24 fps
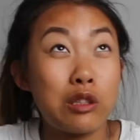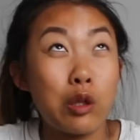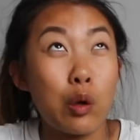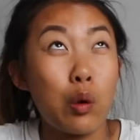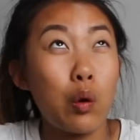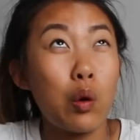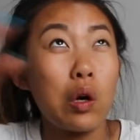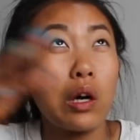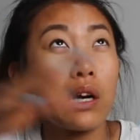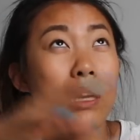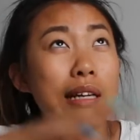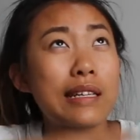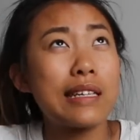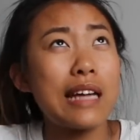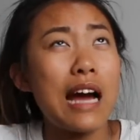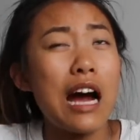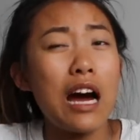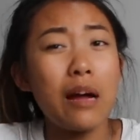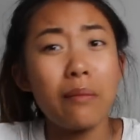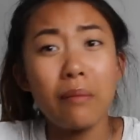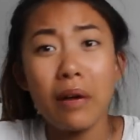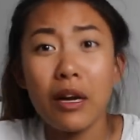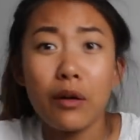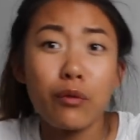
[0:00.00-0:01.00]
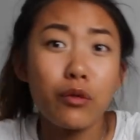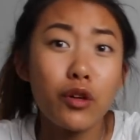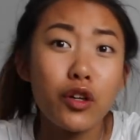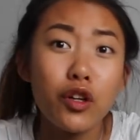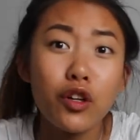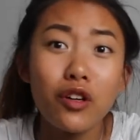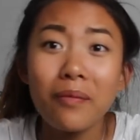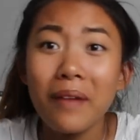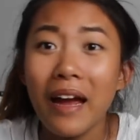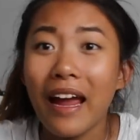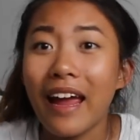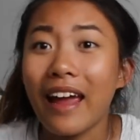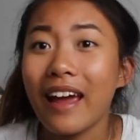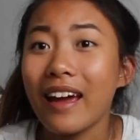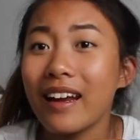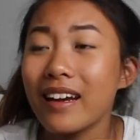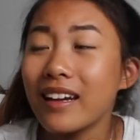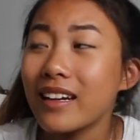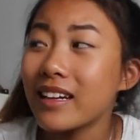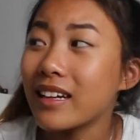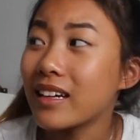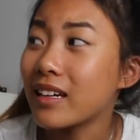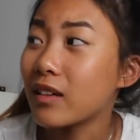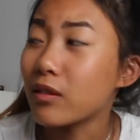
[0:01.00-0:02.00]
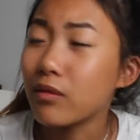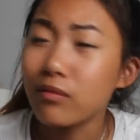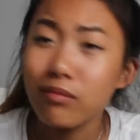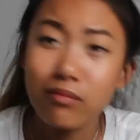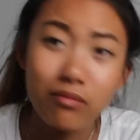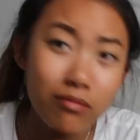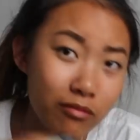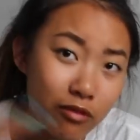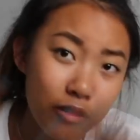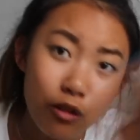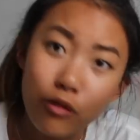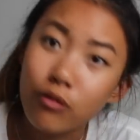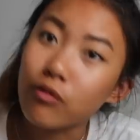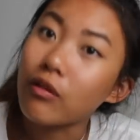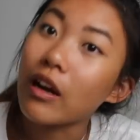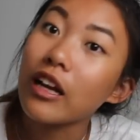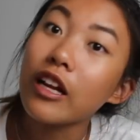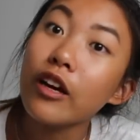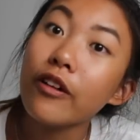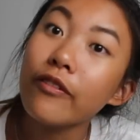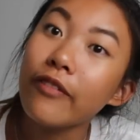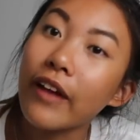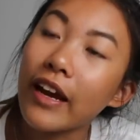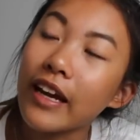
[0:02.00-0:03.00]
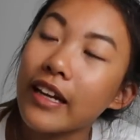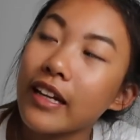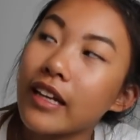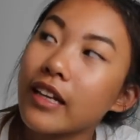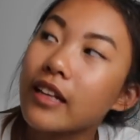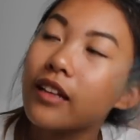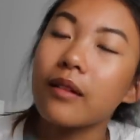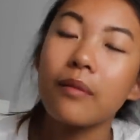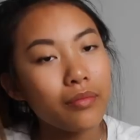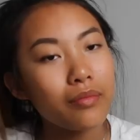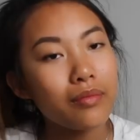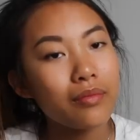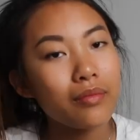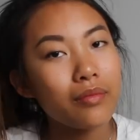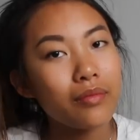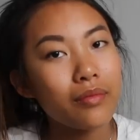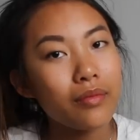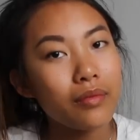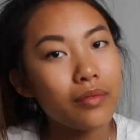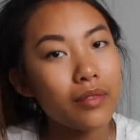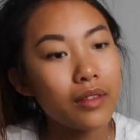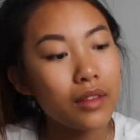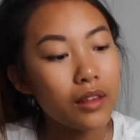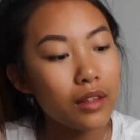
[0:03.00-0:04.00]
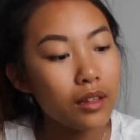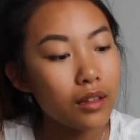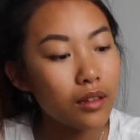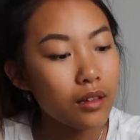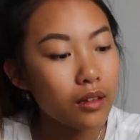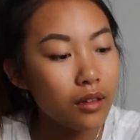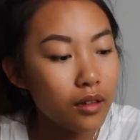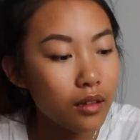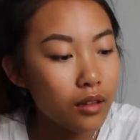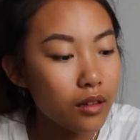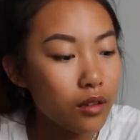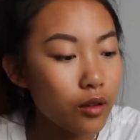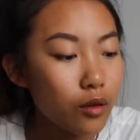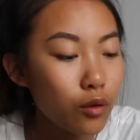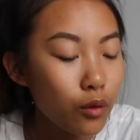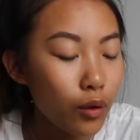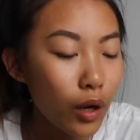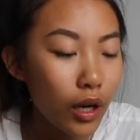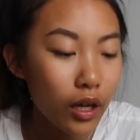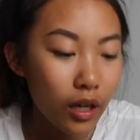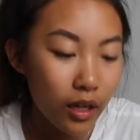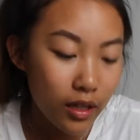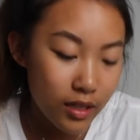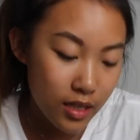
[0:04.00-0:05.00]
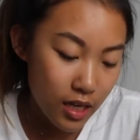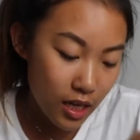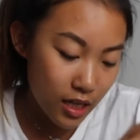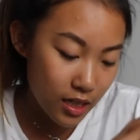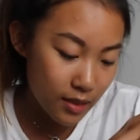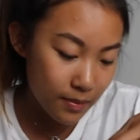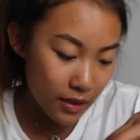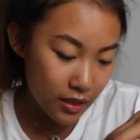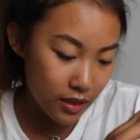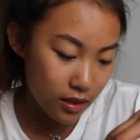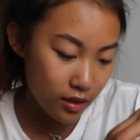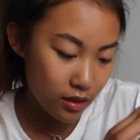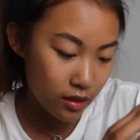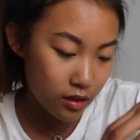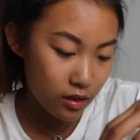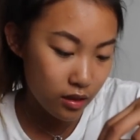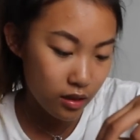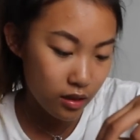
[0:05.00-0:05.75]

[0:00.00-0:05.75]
tore down my room and renovated. Ooh, I got a text message.